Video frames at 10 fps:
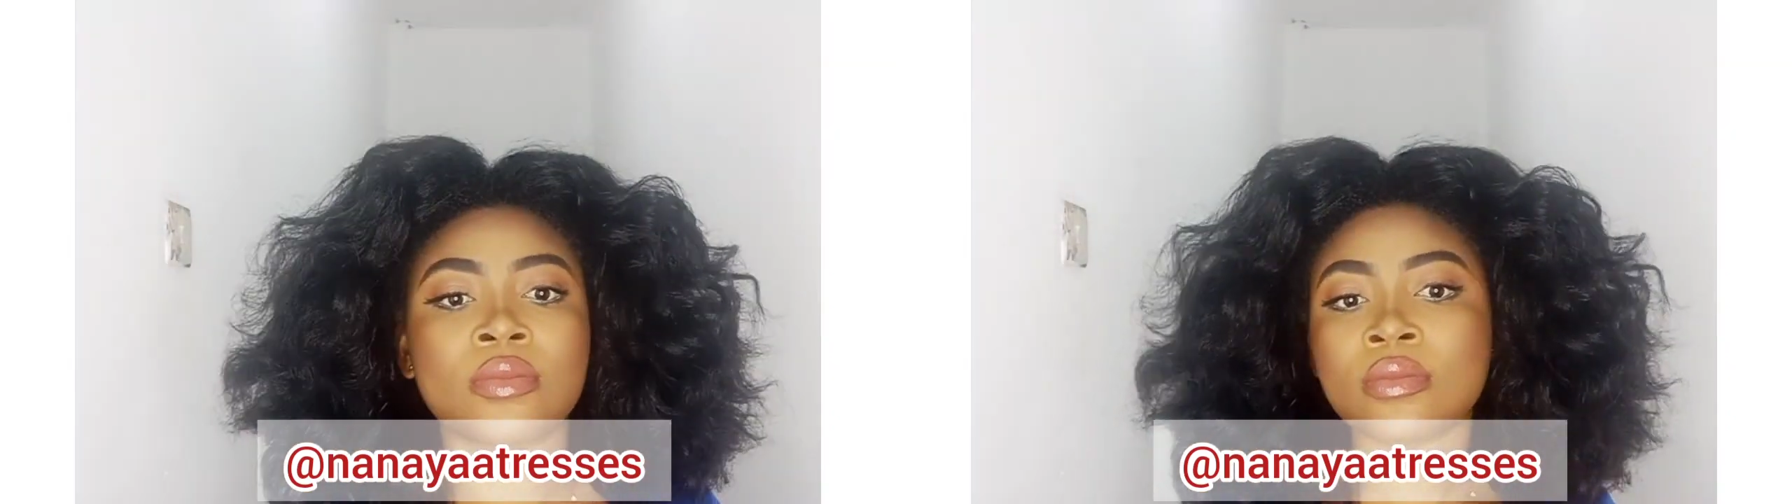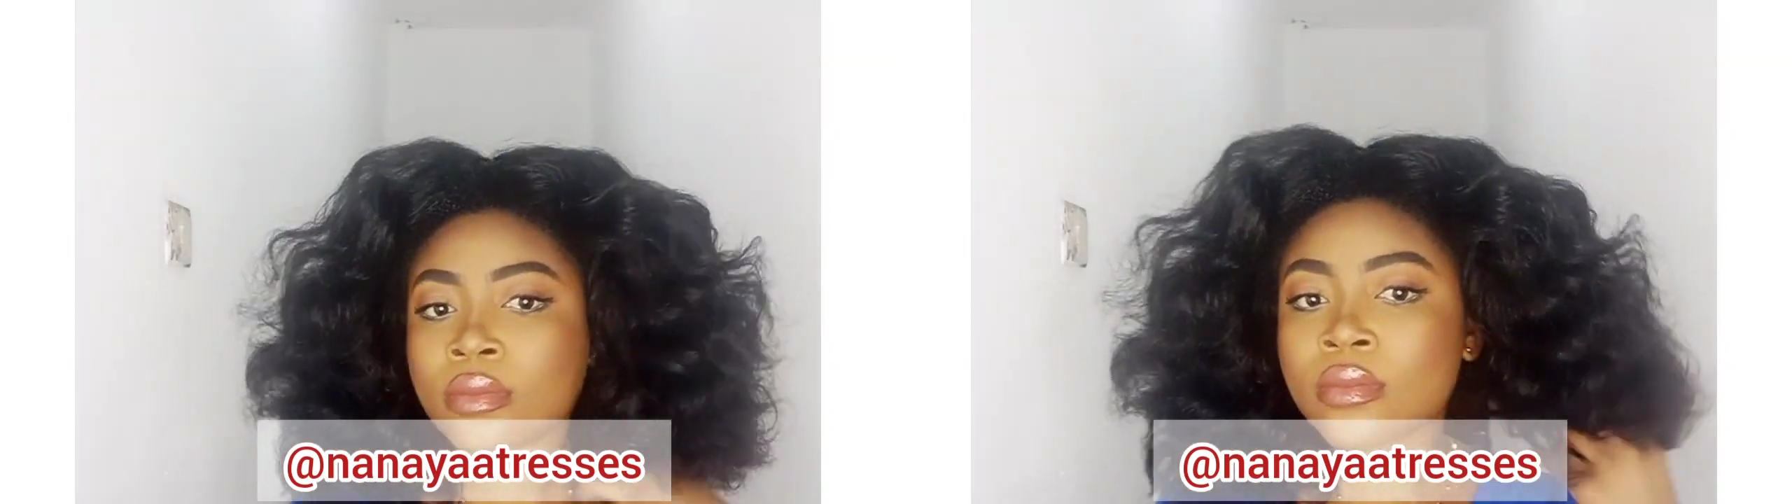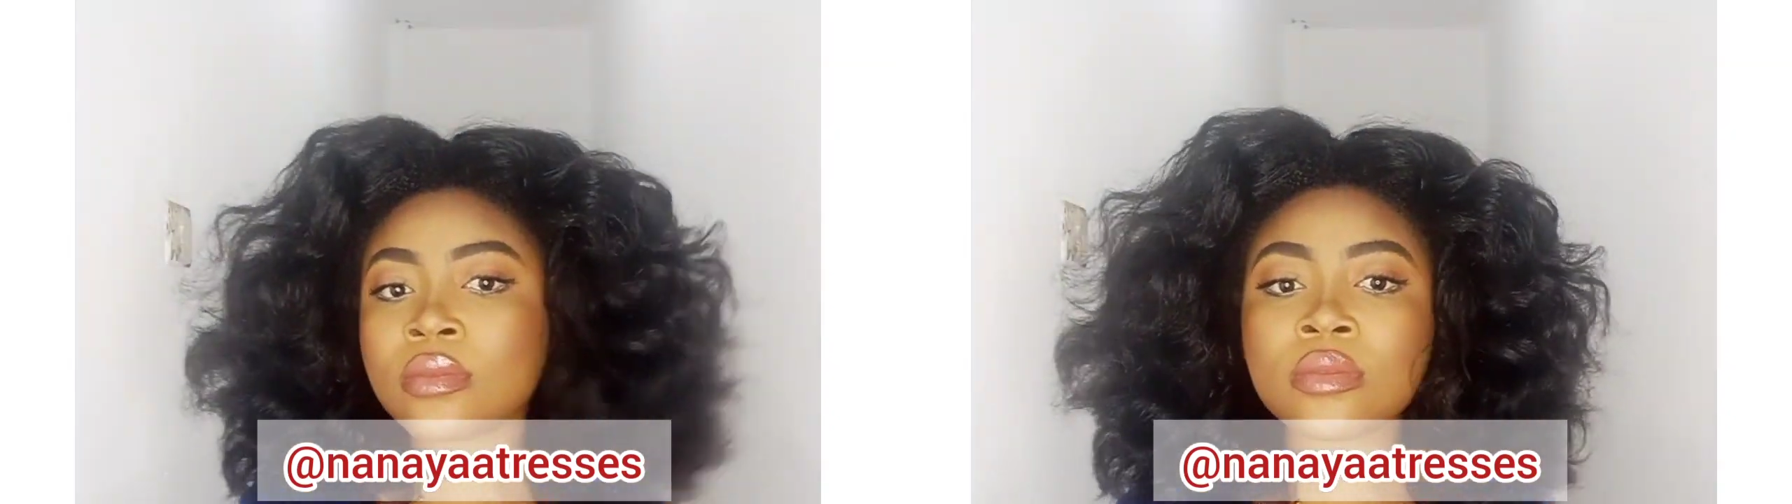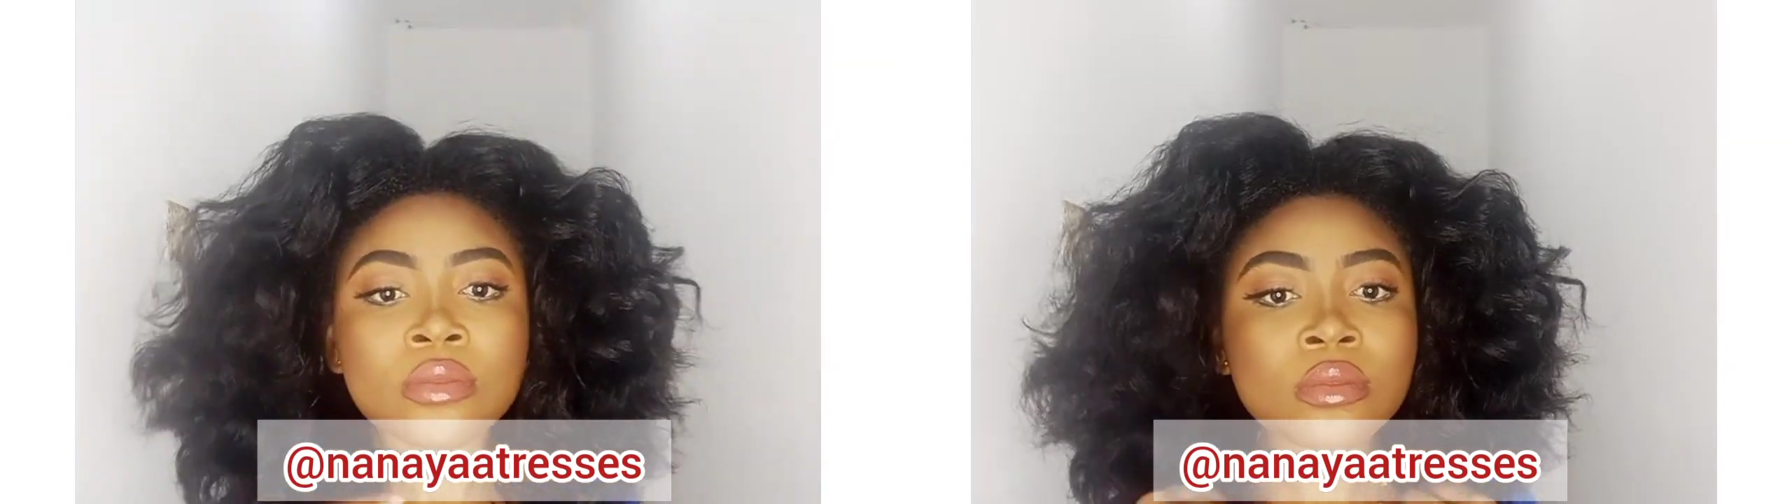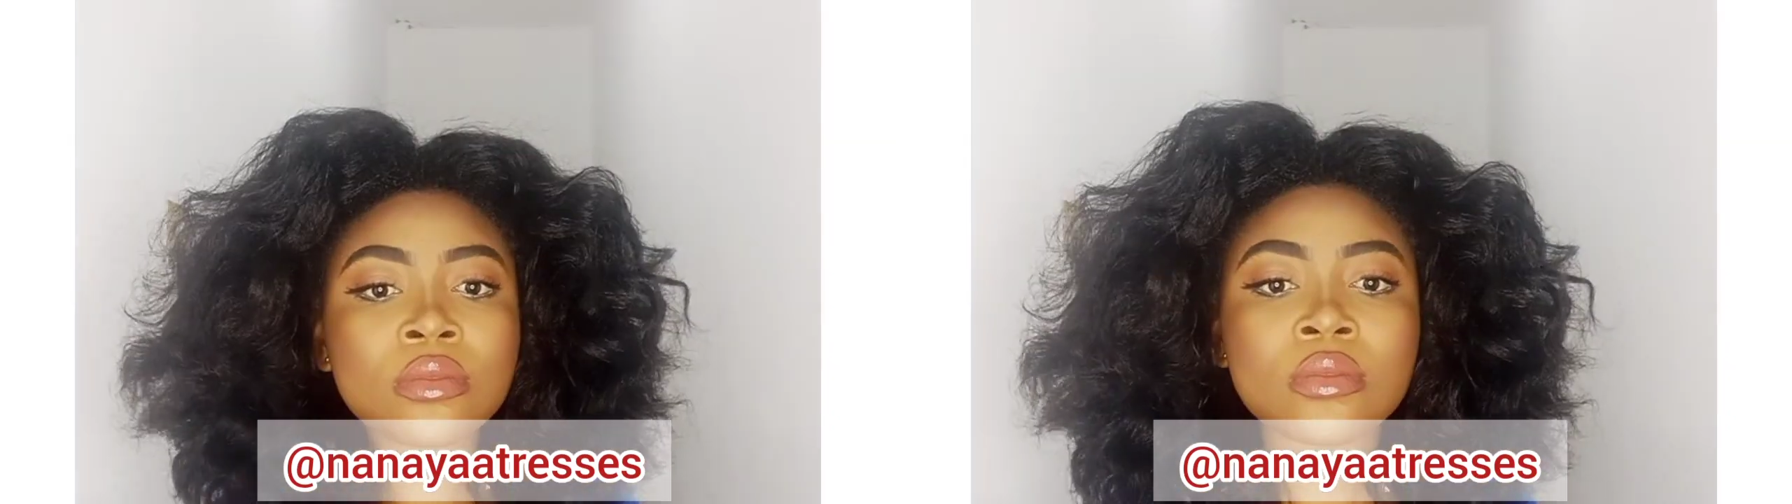and I see that
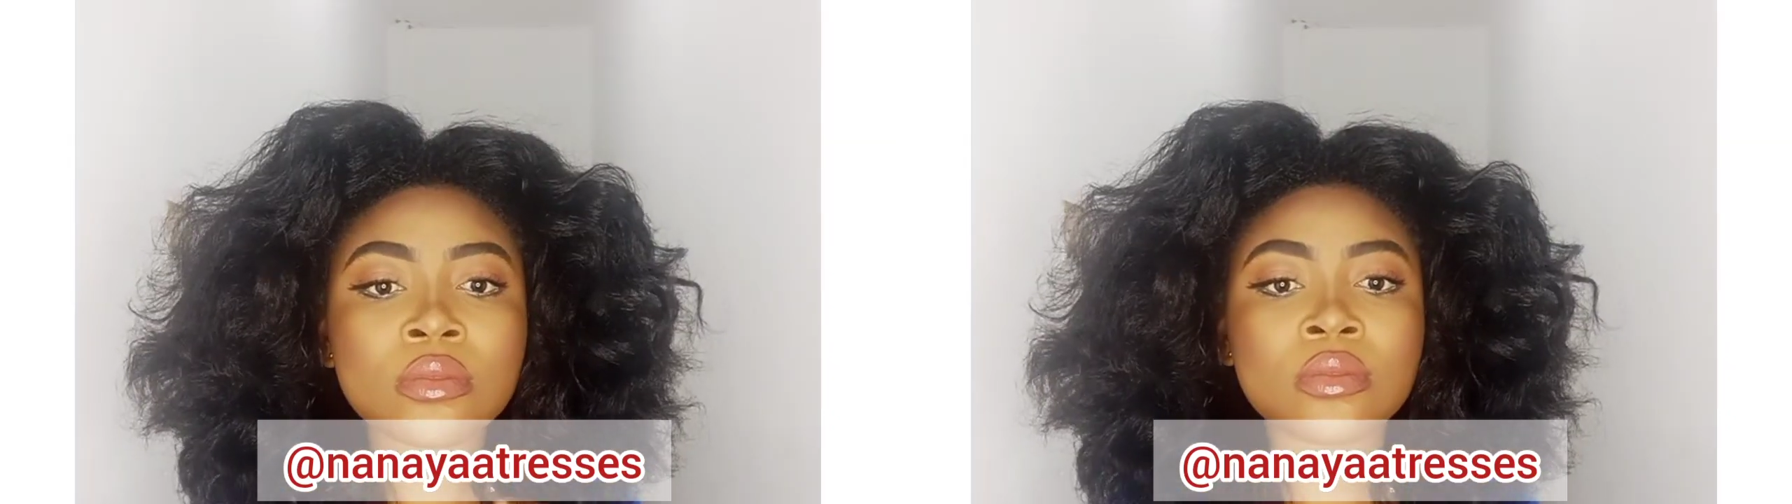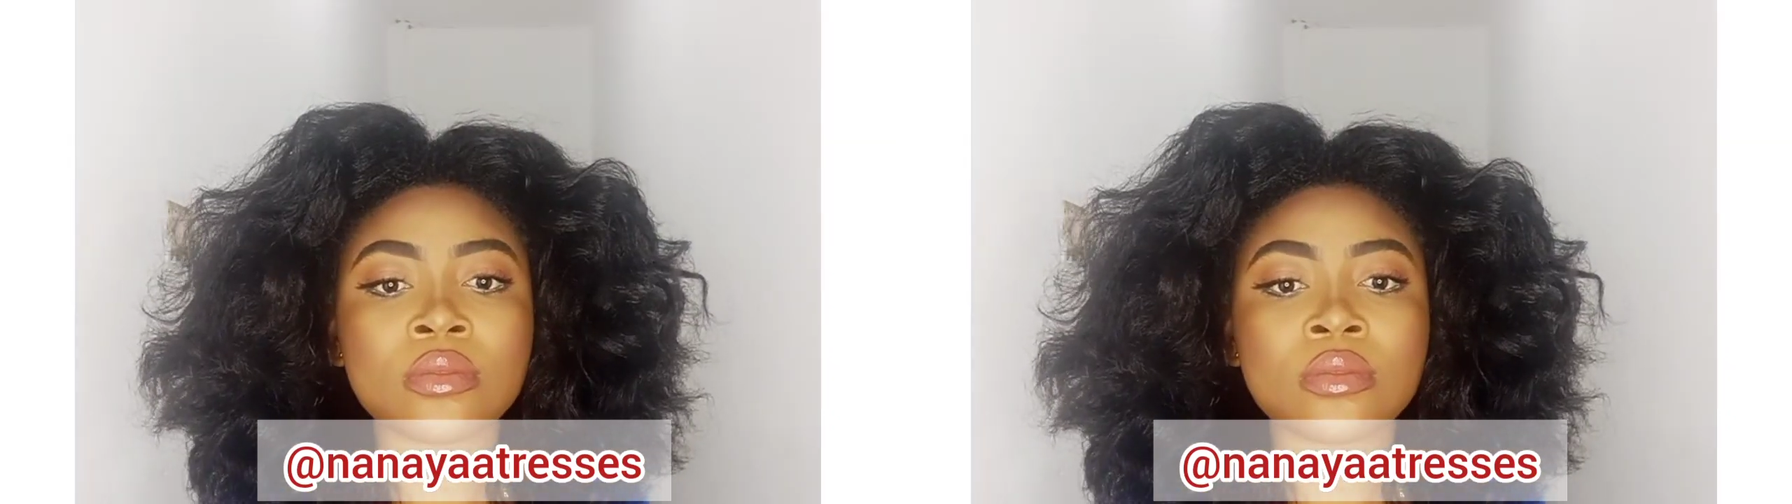new people